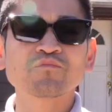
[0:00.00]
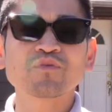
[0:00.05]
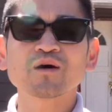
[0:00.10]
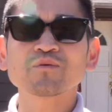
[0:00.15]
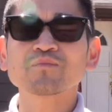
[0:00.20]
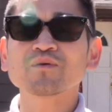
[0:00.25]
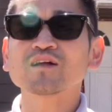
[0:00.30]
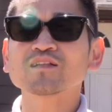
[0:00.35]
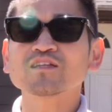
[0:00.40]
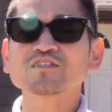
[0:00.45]

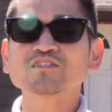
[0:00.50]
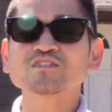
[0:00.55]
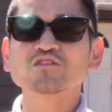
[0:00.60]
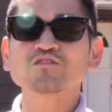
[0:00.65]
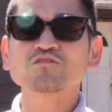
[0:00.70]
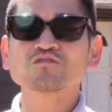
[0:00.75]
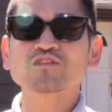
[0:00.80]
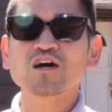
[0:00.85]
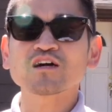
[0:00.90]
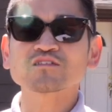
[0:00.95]
probably at
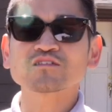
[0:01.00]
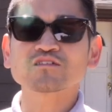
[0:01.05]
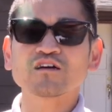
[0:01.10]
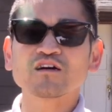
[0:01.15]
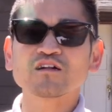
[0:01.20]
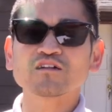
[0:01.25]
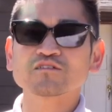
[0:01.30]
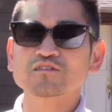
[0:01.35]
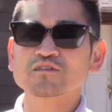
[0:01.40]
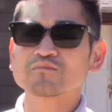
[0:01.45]
least
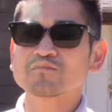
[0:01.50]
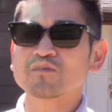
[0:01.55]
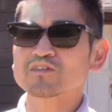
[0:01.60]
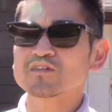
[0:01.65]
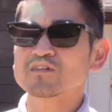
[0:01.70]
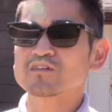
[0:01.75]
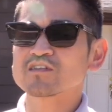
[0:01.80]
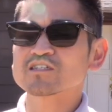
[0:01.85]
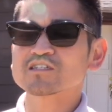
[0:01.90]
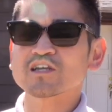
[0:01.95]
$2,000 a
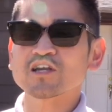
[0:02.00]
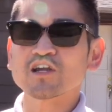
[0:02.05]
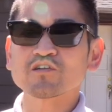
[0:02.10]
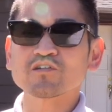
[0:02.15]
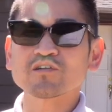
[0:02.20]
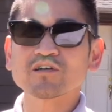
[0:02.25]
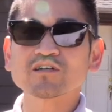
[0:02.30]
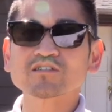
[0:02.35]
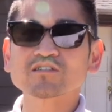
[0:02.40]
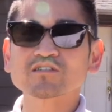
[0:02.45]
month in this
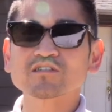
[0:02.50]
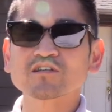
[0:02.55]
area.